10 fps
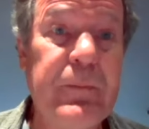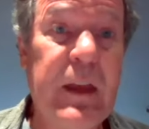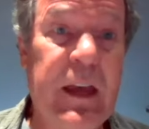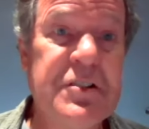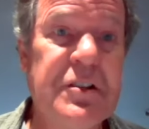
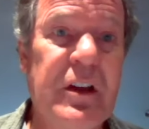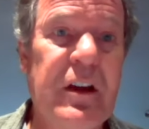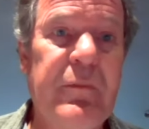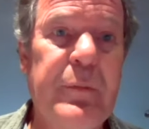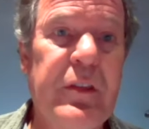as the
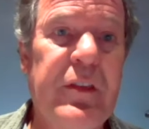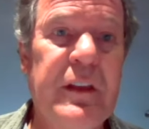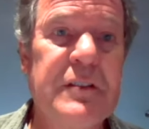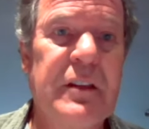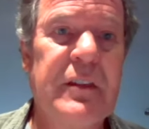government
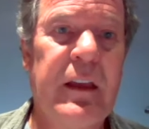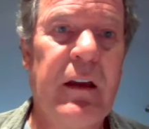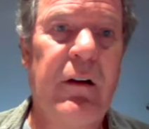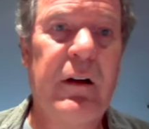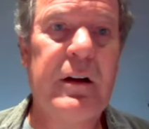thinks that they
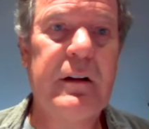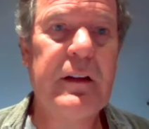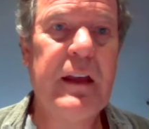are,